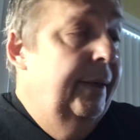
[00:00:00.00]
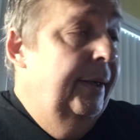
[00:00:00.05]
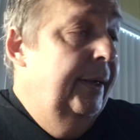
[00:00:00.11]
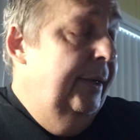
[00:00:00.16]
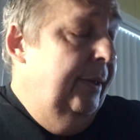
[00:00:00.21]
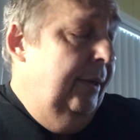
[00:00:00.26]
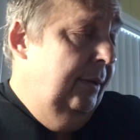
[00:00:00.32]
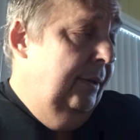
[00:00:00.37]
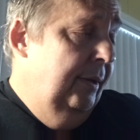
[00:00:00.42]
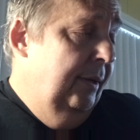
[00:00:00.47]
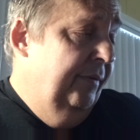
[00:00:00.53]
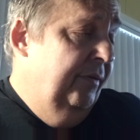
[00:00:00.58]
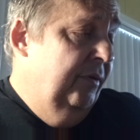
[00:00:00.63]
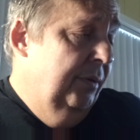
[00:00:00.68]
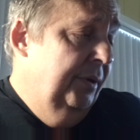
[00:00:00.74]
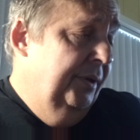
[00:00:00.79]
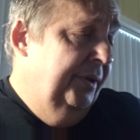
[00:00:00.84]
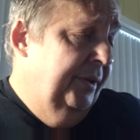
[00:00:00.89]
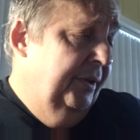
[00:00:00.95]
and of
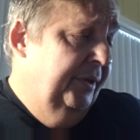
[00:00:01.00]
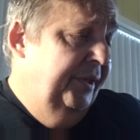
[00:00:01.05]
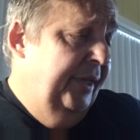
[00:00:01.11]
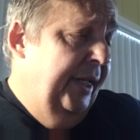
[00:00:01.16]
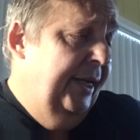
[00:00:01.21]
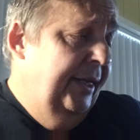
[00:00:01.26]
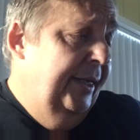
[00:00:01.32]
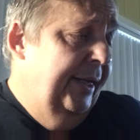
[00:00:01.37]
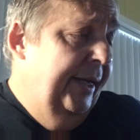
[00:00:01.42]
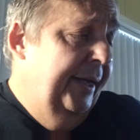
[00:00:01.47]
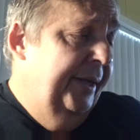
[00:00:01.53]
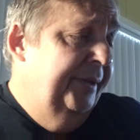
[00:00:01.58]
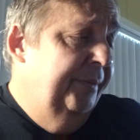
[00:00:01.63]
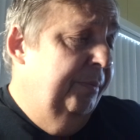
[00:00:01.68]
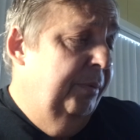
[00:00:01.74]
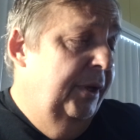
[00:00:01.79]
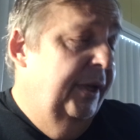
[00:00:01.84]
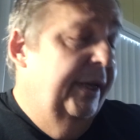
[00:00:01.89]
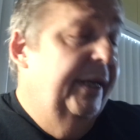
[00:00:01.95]
course the state has
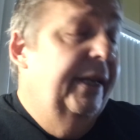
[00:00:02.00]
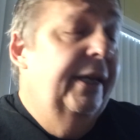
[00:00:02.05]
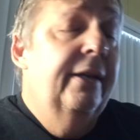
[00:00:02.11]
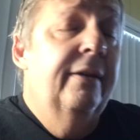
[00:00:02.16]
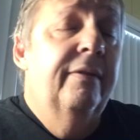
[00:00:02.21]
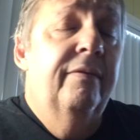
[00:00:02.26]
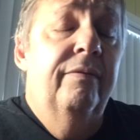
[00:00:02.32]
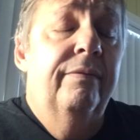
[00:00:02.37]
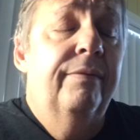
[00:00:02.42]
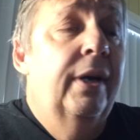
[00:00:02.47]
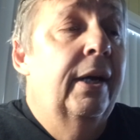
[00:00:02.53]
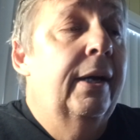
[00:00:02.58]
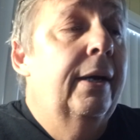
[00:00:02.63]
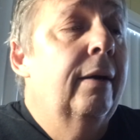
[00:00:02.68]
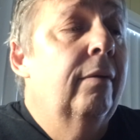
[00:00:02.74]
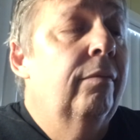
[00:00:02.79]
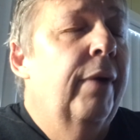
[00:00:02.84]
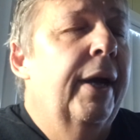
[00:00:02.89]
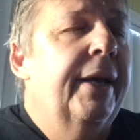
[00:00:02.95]
plenty of
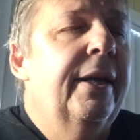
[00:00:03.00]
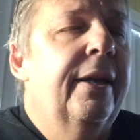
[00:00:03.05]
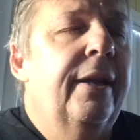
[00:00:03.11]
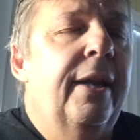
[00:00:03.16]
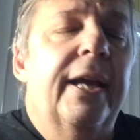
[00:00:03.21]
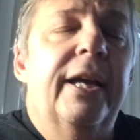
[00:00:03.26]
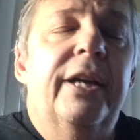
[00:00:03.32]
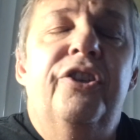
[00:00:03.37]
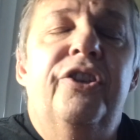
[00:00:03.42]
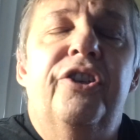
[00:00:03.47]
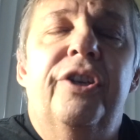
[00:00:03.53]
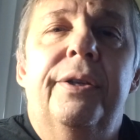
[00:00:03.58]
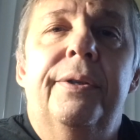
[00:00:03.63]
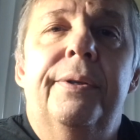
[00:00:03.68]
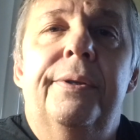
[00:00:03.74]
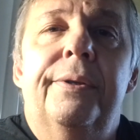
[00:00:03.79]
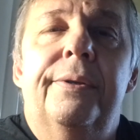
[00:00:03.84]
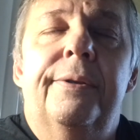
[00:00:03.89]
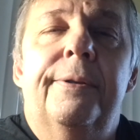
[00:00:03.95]

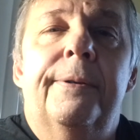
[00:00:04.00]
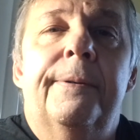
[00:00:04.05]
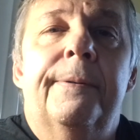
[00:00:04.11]
regulations